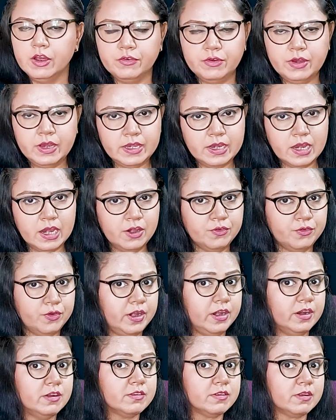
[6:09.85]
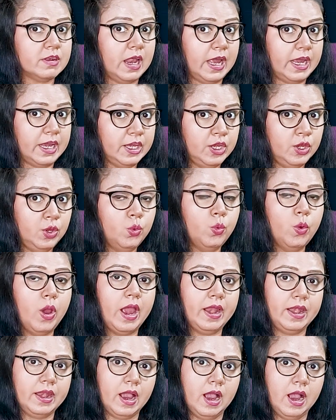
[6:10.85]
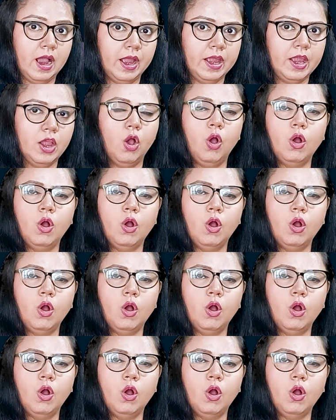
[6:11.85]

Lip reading: retail traders like you and I